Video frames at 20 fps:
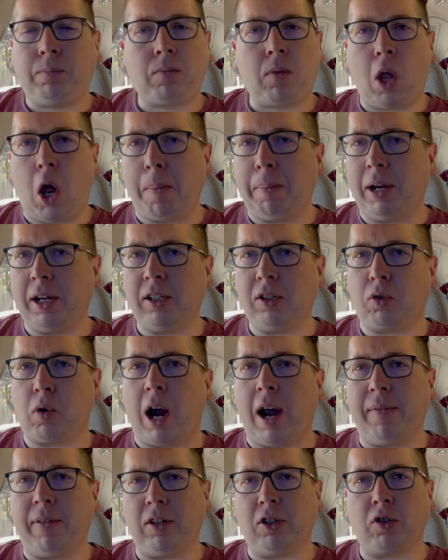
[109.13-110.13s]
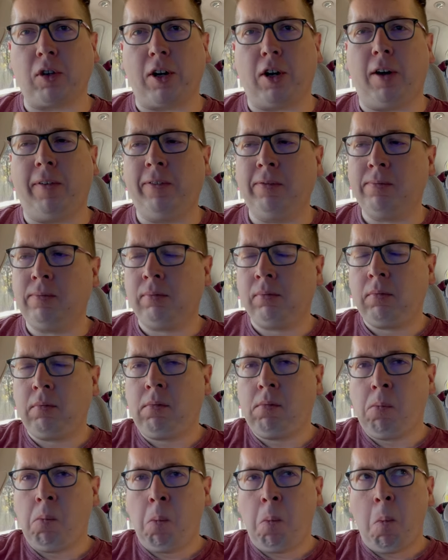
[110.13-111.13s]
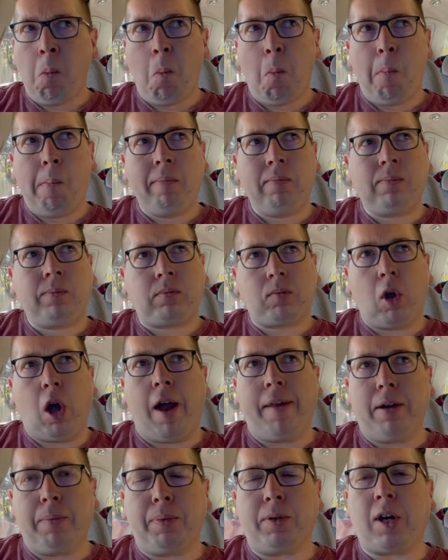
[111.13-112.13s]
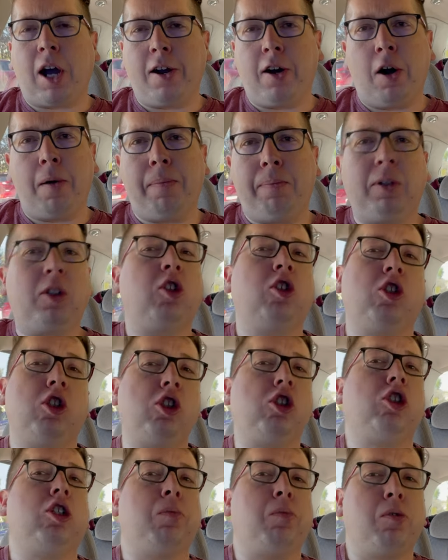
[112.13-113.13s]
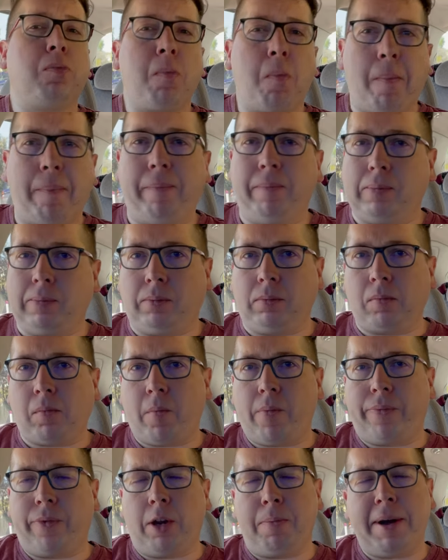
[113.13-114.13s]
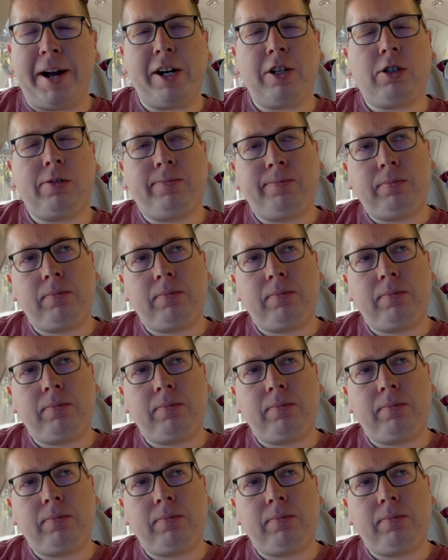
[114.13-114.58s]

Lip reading: I'm getting gravy straight off, and the potato because of the chips. The mash.